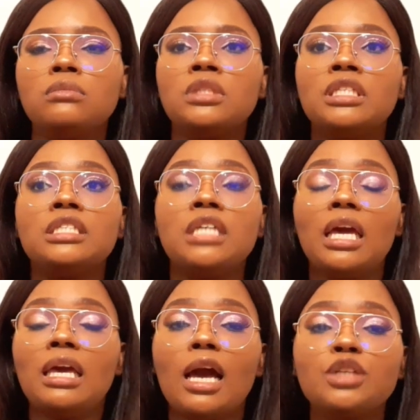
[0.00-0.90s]
the day
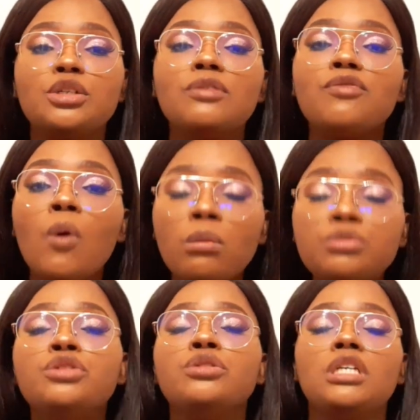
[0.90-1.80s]
he actually formed
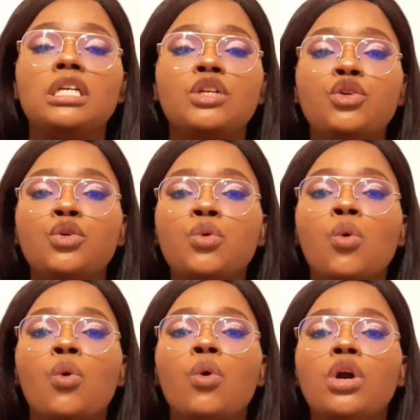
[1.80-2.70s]
you in
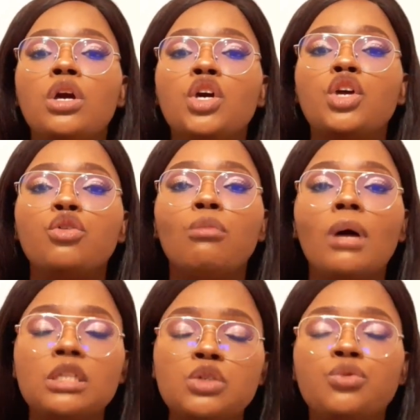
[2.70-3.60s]
your in your
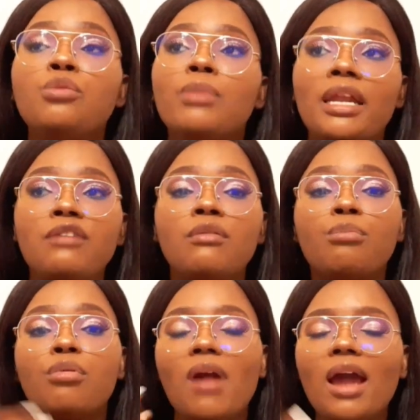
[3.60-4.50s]
mother's womb, and even
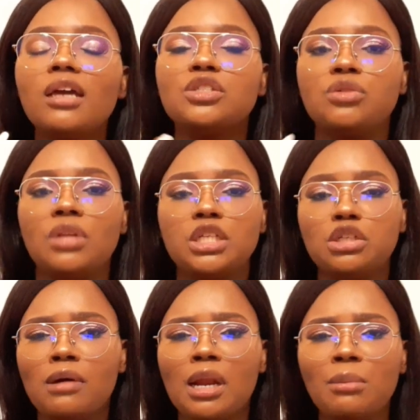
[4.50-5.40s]
prior to it,
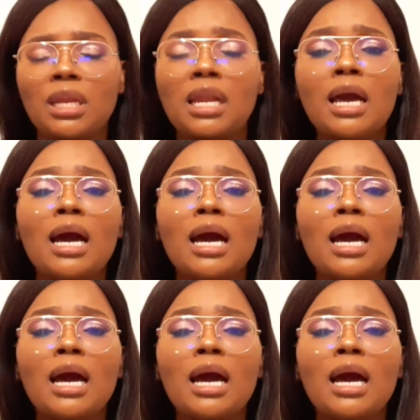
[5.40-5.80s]
you know what I mean?